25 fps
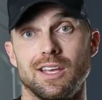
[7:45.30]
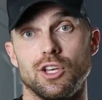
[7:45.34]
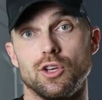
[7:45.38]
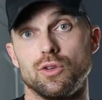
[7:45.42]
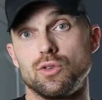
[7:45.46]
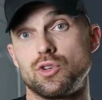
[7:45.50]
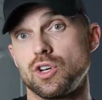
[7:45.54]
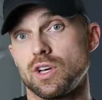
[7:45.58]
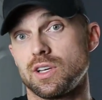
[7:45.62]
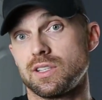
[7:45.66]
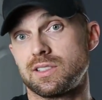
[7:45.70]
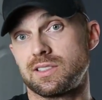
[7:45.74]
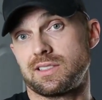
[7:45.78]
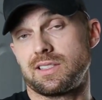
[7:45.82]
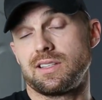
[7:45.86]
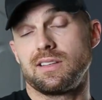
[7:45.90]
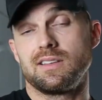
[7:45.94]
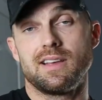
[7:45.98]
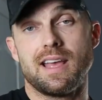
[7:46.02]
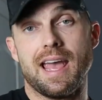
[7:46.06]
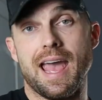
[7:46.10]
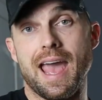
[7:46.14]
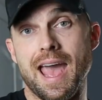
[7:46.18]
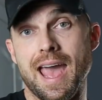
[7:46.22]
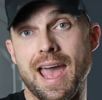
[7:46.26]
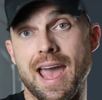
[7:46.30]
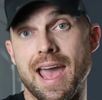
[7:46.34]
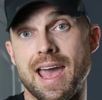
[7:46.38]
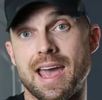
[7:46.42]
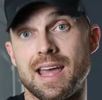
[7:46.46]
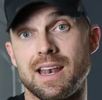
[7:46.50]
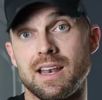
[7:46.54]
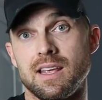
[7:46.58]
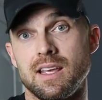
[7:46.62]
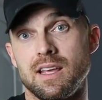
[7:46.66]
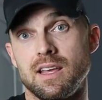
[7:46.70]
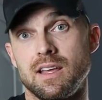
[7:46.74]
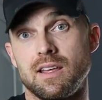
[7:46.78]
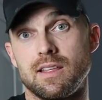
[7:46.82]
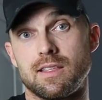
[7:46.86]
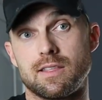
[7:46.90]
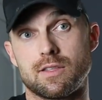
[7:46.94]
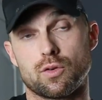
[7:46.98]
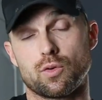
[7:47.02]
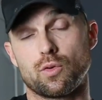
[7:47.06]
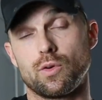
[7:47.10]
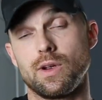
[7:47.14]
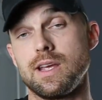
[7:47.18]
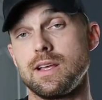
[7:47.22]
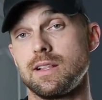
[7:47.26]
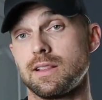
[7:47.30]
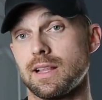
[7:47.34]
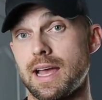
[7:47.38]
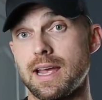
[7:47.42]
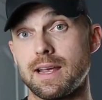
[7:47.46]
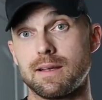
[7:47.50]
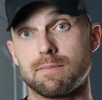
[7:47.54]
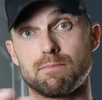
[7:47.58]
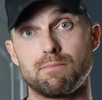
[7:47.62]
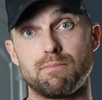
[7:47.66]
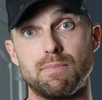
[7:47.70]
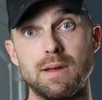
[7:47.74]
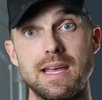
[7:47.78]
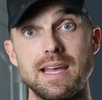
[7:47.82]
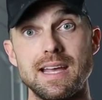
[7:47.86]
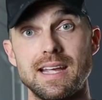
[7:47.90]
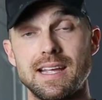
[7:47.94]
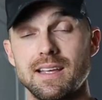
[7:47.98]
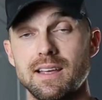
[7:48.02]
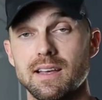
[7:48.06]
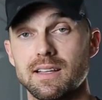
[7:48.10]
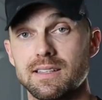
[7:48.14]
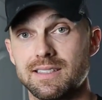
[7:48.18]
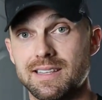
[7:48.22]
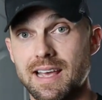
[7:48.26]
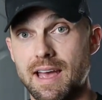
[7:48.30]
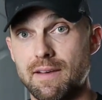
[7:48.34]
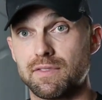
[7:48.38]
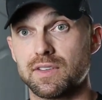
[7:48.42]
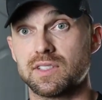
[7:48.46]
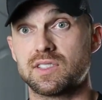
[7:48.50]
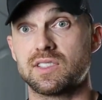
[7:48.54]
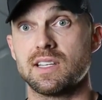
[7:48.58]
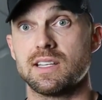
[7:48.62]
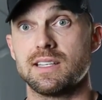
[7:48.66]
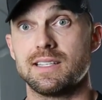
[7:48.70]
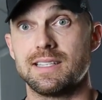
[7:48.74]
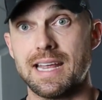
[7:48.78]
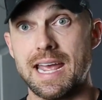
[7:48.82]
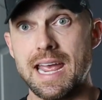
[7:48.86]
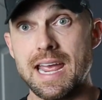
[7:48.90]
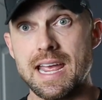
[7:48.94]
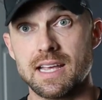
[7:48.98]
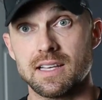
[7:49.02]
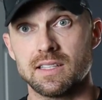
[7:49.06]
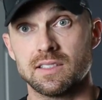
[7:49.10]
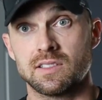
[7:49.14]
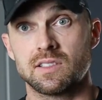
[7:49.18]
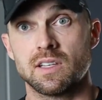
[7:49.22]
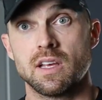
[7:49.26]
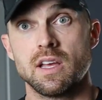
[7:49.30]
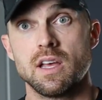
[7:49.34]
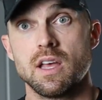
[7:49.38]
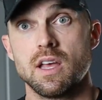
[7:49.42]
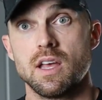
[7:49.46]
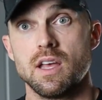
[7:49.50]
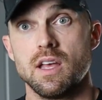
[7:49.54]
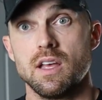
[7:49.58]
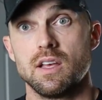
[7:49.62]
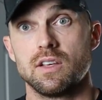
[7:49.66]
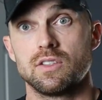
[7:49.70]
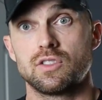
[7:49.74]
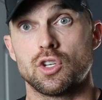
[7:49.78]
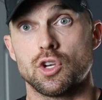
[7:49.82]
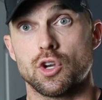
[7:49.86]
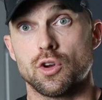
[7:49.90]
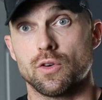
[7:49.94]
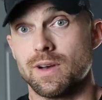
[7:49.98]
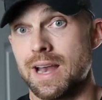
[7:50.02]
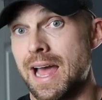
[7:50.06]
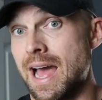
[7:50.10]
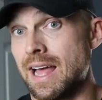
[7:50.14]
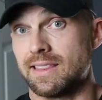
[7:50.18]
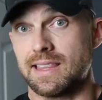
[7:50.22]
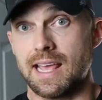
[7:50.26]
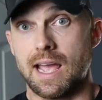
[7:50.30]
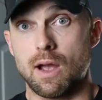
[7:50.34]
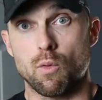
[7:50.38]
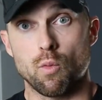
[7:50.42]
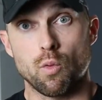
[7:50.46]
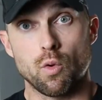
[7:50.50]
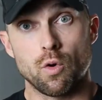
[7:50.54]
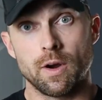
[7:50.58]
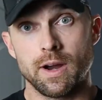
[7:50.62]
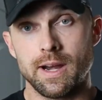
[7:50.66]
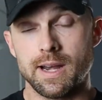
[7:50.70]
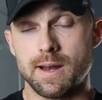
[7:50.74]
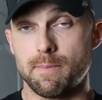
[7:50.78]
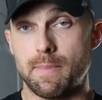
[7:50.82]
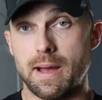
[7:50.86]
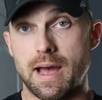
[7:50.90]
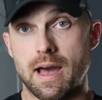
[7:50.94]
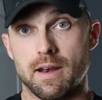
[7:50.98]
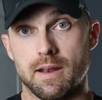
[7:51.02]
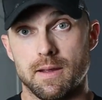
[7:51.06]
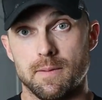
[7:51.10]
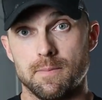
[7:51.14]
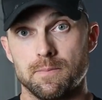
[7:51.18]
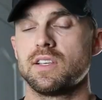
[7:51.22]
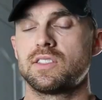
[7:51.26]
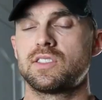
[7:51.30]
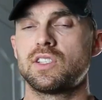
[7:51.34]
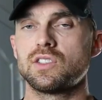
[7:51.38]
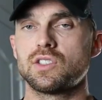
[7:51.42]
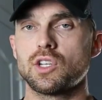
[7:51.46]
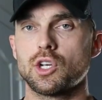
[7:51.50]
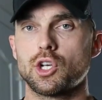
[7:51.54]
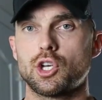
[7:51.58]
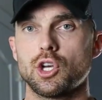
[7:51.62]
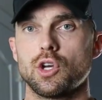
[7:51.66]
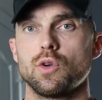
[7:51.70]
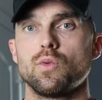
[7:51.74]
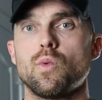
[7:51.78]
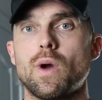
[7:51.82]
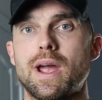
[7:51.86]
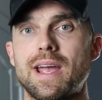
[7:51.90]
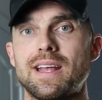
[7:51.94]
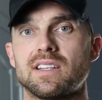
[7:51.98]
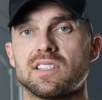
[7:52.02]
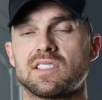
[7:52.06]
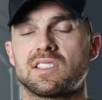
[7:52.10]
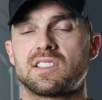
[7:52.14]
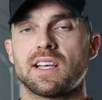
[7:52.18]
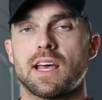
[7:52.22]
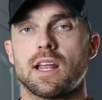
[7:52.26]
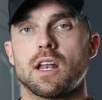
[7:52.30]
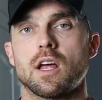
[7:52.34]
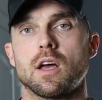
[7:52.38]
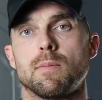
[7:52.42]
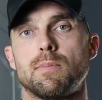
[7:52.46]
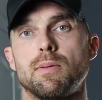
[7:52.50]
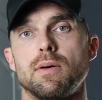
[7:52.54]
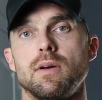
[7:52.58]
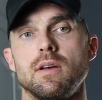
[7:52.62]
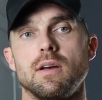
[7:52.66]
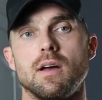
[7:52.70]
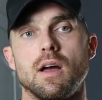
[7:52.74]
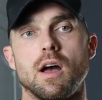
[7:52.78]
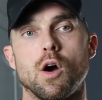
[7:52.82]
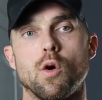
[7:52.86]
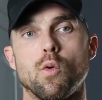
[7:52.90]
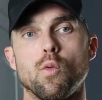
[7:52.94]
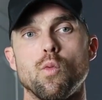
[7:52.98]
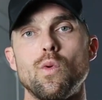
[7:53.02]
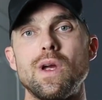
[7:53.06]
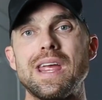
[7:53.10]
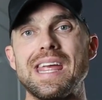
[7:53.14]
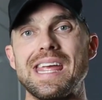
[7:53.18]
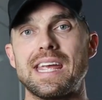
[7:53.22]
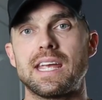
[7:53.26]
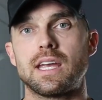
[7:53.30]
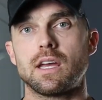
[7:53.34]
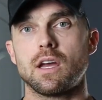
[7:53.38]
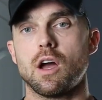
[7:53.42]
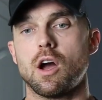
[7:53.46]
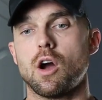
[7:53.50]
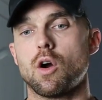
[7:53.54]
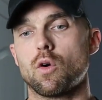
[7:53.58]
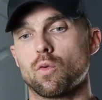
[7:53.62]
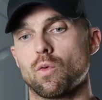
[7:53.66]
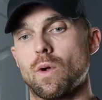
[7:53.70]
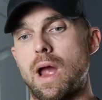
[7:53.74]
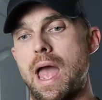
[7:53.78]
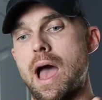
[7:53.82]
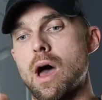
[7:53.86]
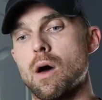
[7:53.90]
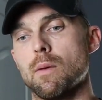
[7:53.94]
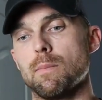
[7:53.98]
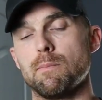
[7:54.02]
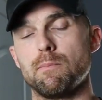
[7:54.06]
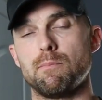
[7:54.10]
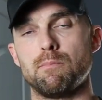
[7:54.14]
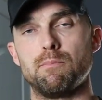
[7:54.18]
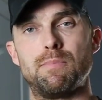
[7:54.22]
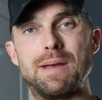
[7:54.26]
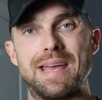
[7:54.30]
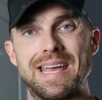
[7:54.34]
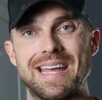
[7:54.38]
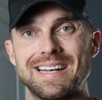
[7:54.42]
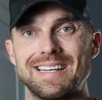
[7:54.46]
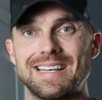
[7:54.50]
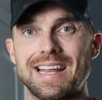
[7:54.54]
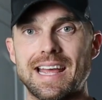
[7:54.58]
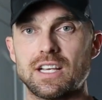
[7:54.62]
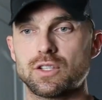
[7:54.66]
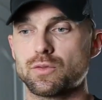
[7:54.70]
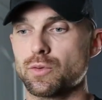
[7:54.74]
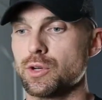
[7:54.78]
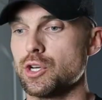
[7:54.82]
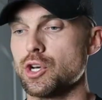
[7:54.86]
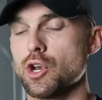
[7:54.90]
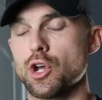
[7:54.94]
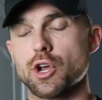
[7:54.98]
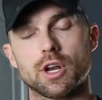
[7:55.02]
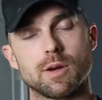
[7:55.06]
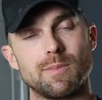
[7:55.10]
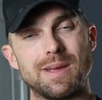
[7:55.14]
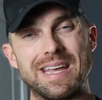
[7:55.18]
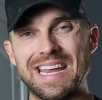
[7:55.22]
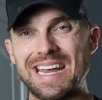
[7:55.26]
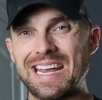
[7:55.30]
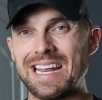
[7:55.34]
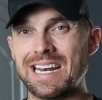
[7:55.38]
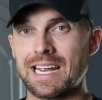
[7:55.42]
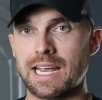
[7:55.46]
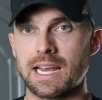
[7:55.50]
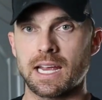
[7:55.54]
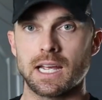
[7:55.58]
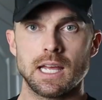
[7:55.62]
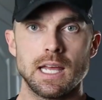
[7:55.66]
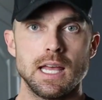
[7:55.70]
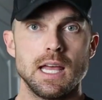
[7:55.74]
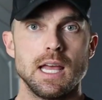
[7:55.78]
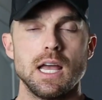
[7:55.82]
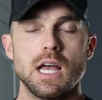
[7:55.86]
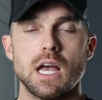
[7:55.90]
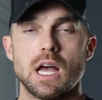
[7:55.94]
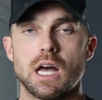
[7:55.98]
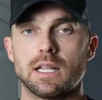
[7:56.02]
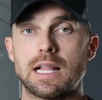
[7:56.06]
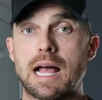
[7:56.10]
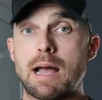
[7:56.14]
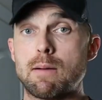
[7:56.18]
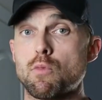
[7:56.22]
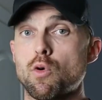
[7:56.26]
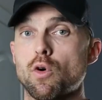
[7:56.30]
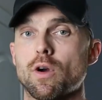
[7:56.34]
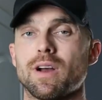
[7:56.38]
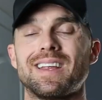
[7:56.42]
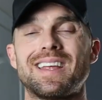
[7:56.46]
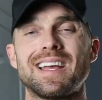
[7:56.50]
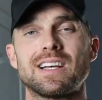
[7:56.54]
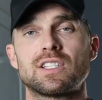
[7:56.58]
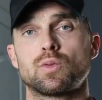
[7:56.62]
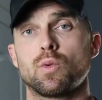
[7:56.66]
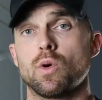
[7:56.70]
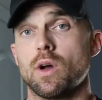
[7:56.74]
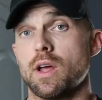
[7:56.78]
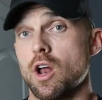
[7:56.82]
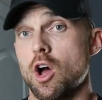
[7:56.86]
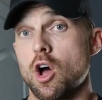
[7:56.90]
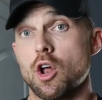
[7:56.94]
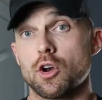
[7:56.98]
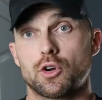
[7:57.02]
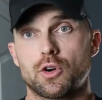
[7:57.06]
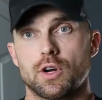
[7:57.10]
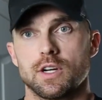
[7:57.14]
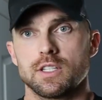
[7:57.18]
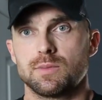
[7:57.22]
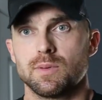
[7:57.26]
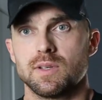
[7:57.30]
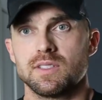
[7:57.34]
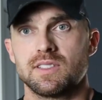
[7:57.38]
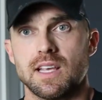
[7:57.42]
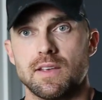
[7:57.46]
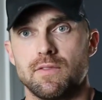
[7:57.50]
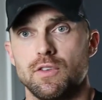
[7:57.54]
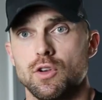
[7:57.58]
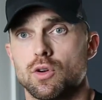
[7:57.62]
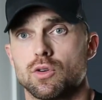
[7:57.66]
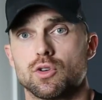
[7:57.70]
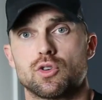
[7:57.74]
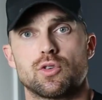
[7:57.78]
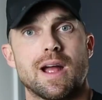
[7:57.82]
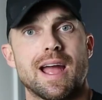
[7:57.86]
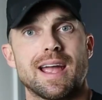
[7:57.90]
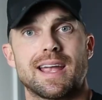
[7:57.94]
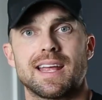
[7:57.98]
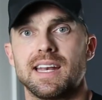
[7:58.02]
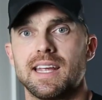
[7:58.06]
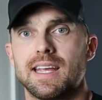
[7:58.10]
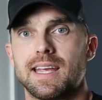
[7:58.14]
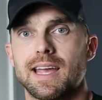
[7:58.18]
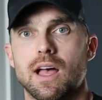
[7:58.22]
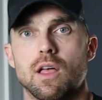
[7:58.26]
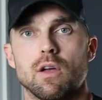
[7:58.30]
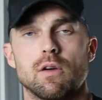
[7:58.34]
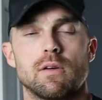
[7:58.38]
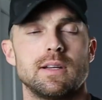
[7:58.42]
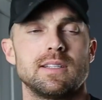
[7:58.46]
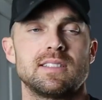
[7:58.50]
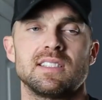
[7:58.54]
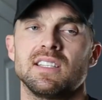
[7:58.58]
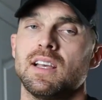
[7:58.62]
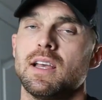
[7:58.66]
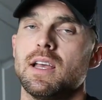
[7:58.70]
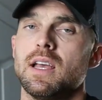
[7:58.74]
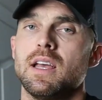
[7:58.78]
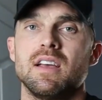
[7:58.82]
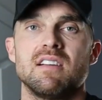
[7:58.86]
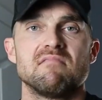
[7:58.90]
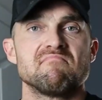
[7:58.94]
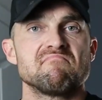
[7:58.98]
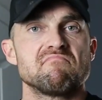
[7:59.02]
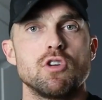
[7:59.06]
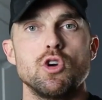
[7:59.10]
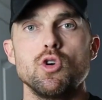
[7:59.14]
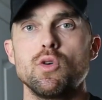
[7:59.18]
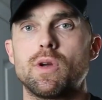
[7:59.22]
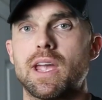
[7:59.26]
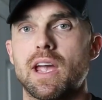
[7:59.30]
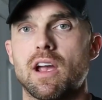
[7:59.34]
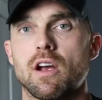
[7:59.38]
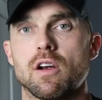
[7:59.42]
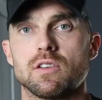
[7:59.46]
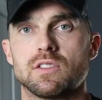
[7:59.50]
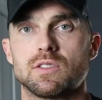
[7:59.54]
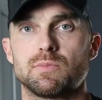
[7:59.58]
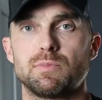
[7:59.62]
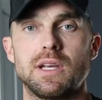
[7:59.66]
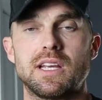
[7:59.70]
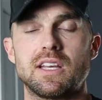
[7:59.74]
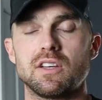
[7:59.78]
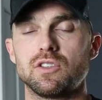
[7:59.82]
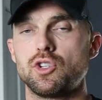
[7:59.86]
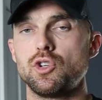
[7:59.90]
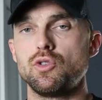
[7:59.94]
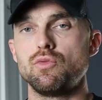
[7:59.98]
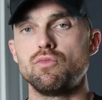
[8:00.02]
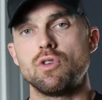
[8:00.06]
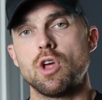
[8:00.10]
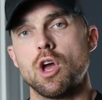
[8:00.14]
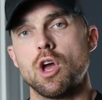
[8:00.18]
you just had three like big deficit days. So you're not that worried about it. This is a good way to set up a week around big days where you know you're gonna be eating a lot more. And guess what? On Christmas, if you don't track any calories, who cares? Because you